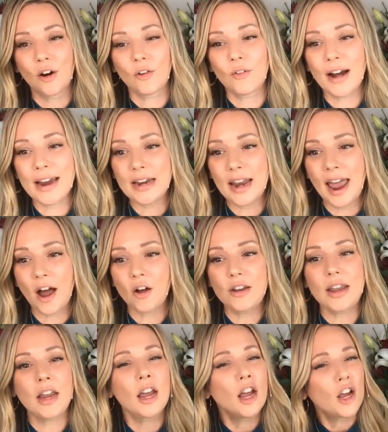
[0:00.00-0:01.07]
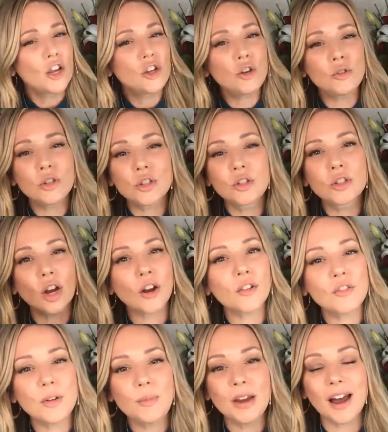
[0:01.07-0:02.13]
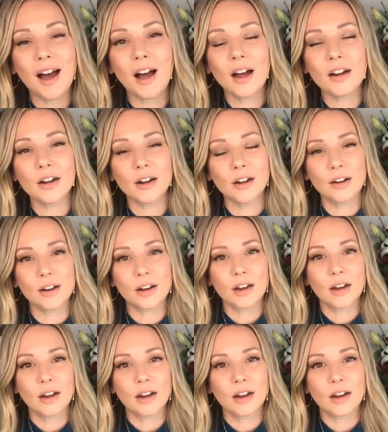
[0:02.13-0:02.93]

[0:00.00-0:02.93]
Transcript: right now. And you deserve to be honored.